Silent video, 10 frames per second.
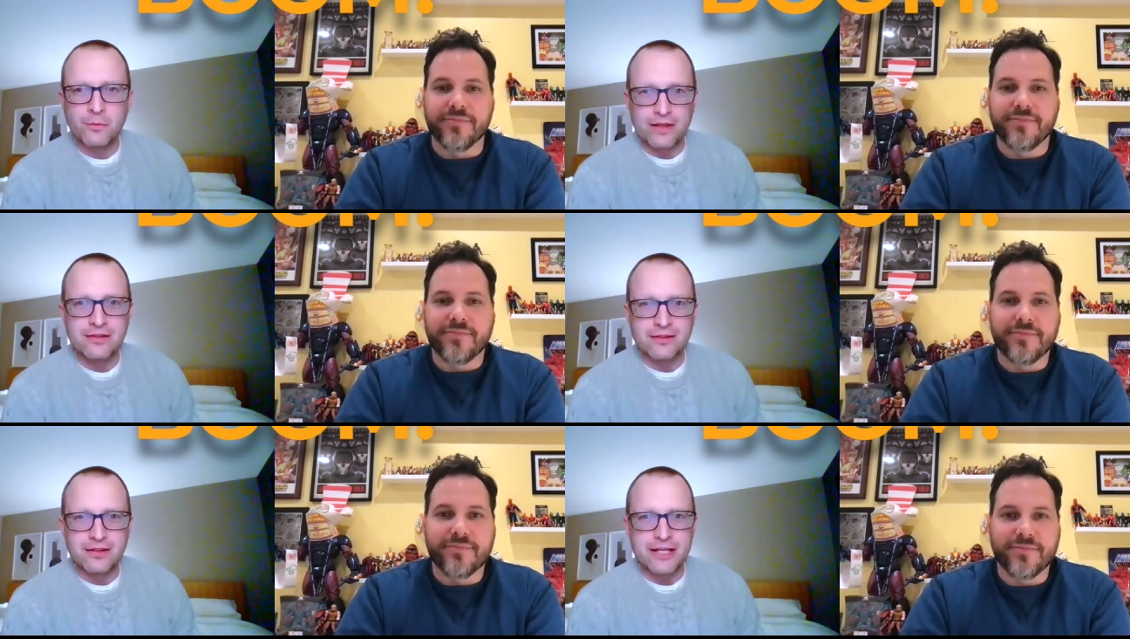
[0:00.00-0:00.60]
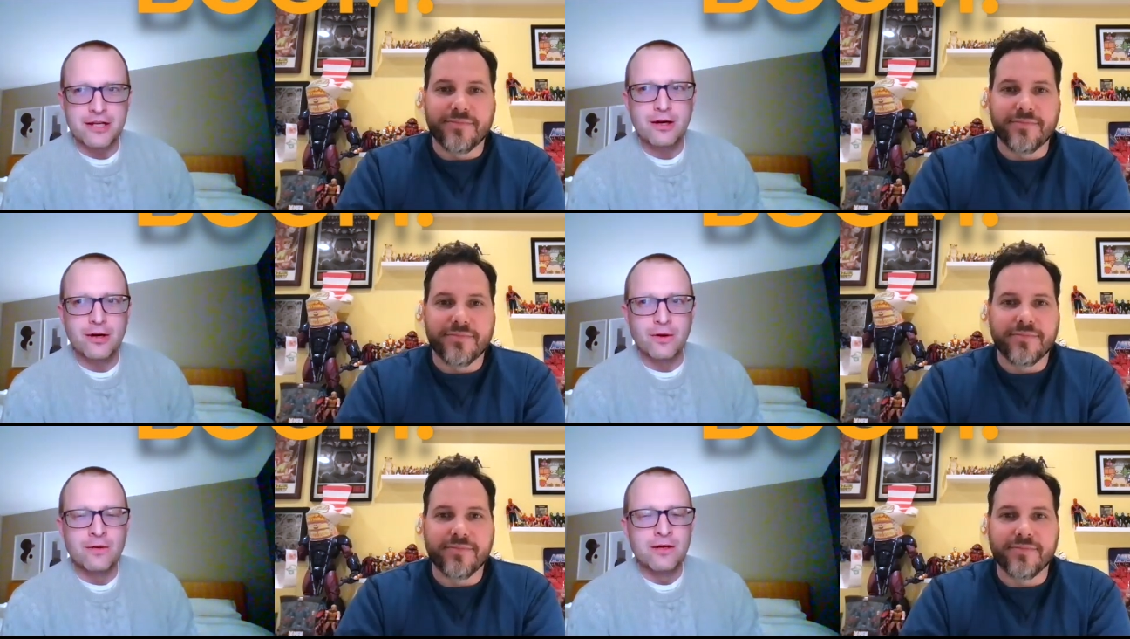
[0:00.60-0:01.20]
Speaker 1: what little I
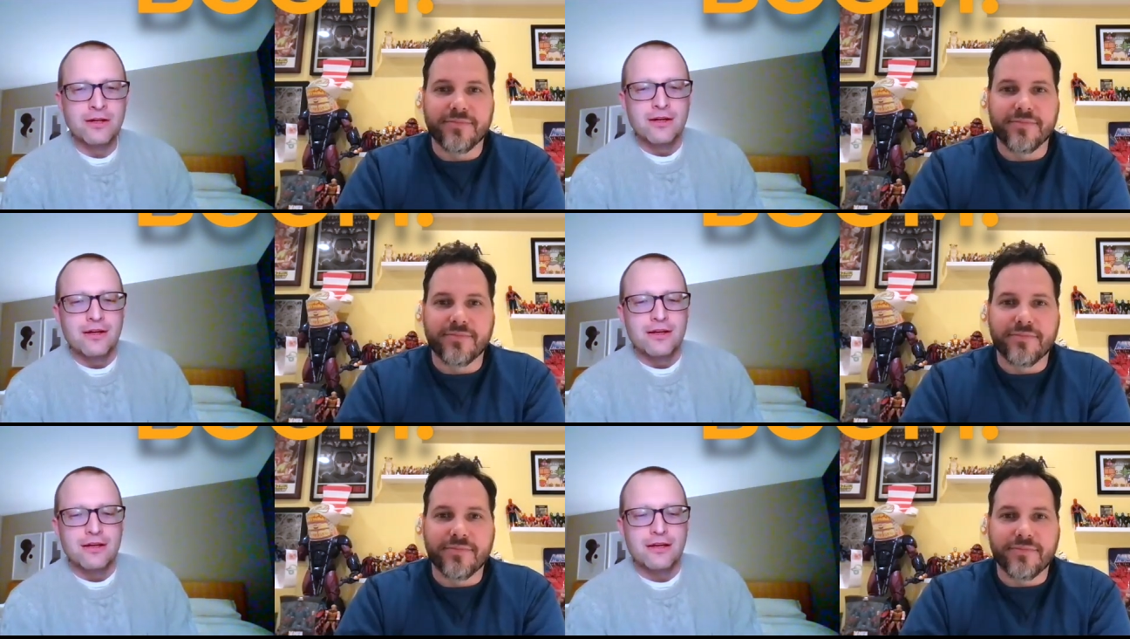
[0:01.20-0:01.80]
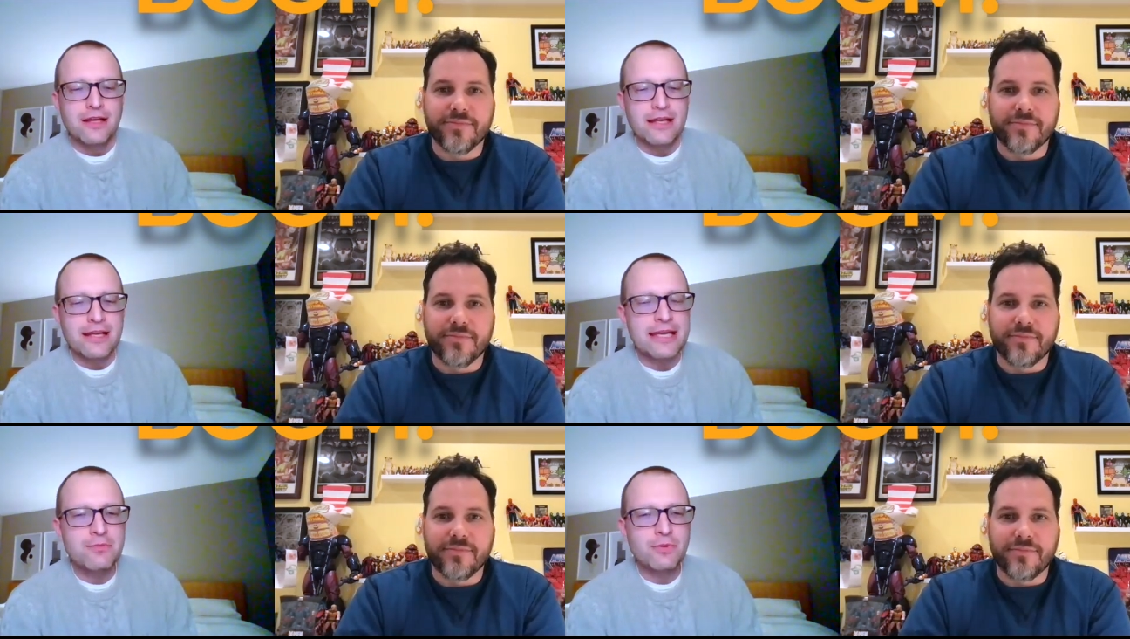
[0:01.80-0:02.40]
know,
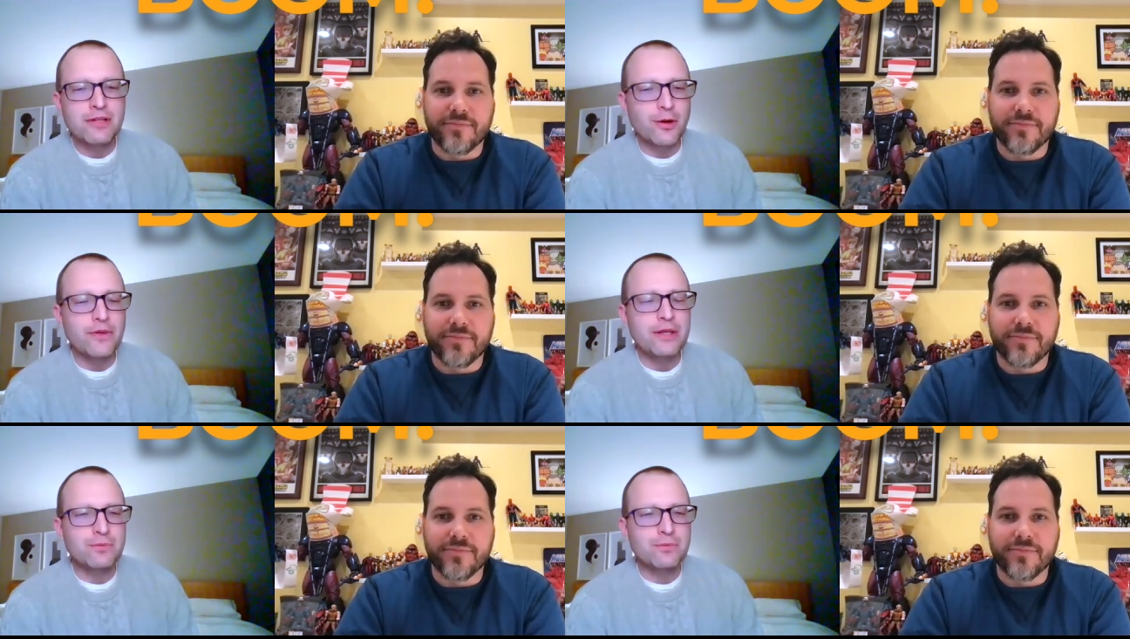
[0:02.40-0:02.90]
he really only